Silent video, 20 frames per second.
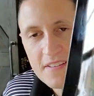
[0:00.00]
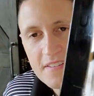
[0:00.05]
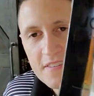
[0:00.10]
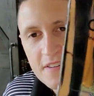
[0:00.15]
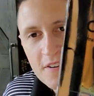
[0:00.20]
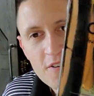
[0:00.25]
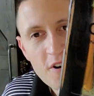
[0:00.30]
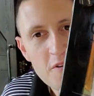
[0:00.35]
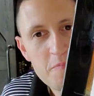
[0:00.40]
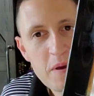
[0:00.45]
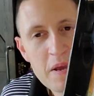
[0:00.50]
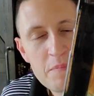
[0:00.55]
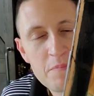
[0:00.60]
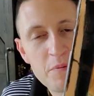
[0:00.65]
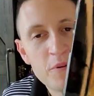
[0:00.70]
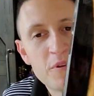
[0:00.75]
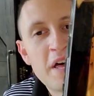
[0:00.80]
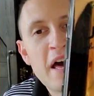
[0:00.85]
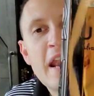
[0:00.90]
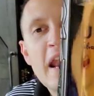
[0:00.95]
There are
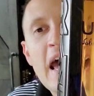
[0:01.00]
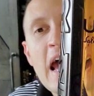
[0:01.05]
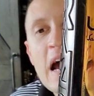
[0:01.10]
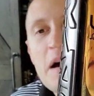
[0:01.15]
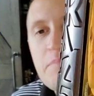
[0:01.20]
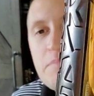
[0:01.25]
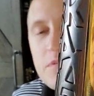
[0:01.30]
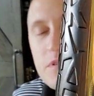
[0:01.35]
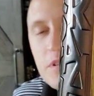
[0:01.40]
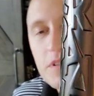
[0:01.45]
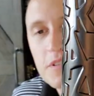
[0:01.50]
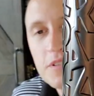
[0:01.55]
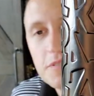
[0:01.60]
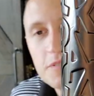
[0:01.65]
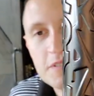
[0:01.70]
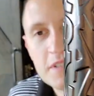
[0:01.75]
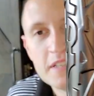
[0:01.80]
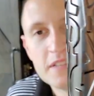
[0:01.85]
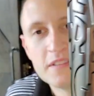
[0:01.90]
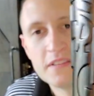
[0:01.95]
people that
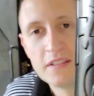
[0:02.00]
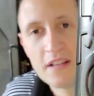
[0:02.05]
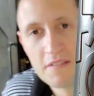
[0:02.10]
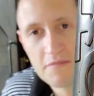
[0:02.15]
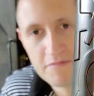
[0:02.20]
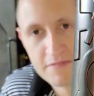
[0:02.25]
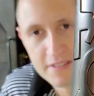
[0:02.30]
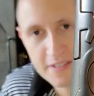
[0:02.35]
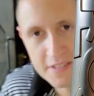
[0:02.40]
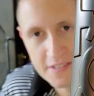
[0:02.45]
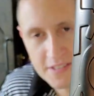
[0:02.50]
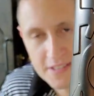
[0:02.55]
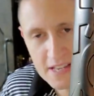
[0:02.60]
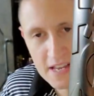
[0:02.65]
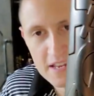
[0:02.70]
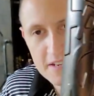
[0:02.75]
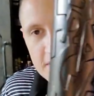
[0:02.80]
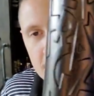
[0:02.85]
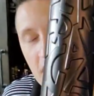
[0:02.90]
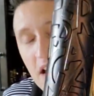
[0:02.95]
absolutely love this
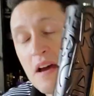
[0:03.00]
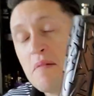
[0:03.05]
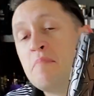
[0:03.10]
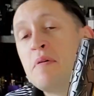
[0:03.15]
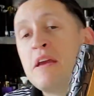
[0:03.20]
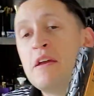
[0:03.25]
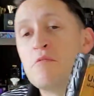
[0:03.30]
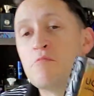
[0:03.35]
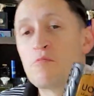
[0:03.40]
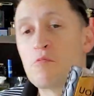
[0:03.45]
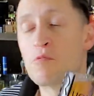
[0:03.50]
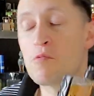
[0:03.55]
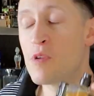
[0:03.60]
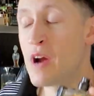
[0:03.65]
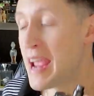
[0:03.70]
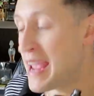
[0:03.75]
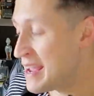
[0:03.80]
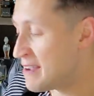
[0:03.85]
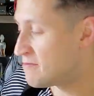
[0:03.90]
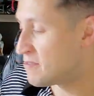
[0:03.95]
scent. I mean,
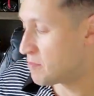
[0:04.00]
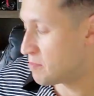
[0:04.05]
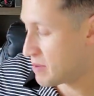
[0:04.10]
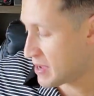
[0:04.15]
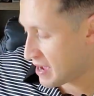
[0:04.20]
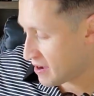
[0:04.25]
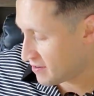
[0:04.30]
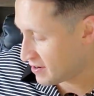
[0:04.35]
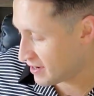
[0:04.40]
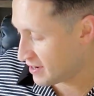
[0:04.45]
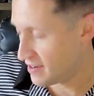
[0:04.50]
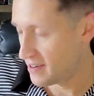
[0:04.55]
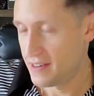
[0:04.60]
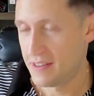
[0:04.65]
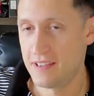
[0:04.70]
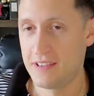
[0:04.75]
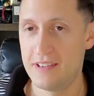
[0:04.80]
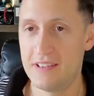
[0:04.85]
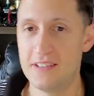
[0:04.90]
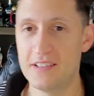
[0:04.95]
rave about it.
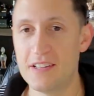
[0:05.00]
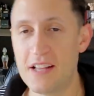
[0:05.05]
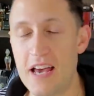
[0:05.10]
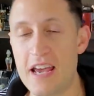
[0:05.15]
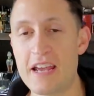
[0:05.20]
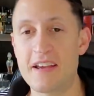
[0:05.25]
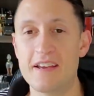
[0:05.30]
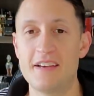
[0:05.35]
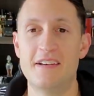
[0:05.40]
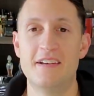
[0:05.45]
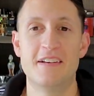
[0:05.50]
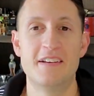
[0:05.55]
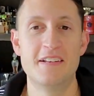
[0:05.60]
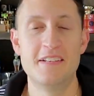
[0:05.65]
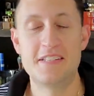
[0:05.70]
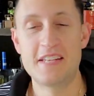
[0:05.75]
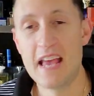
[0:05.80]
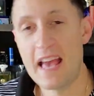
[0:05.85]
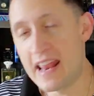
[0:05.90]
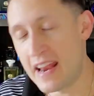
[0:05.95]
Like,
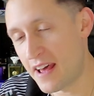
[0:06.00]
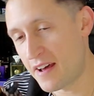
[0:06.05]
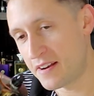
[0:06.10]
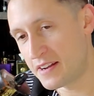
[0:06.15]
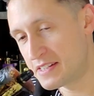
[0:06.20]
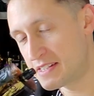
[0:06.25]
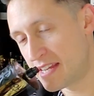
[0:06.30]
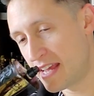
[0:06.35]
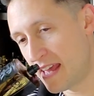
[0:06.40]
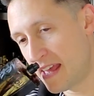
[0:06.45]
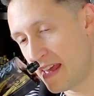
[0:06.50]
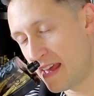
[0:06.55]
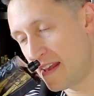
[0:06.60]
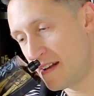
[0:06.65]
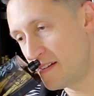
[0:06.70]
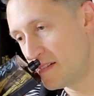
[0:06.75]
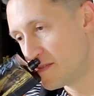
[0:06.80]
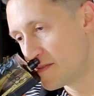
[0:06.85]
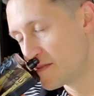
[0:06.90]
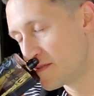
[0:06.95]
10 out of
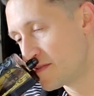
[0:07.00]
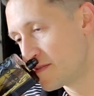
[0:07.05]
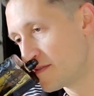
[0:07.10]
10,